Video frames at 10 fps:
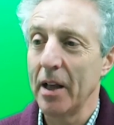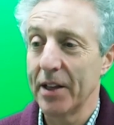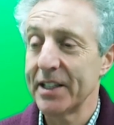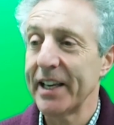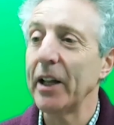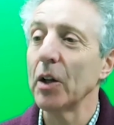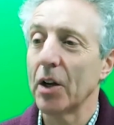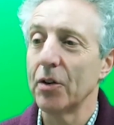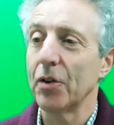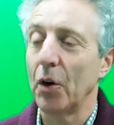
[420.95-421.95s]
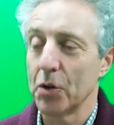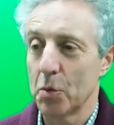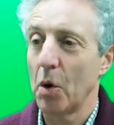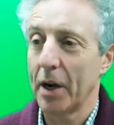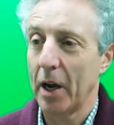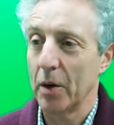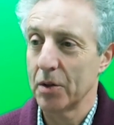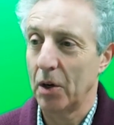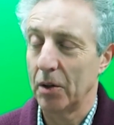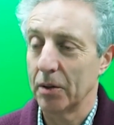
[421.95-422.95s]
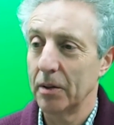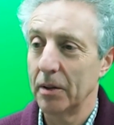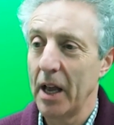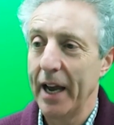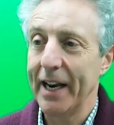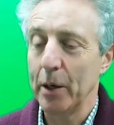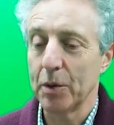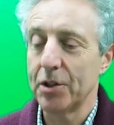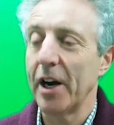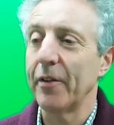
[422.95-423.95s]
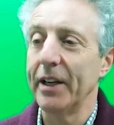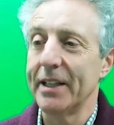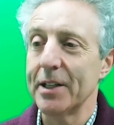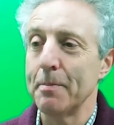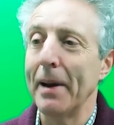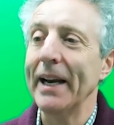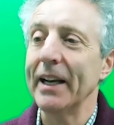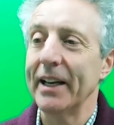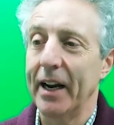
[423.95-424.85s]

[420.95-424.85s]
The cell controls what goes on, and it will generally dismantle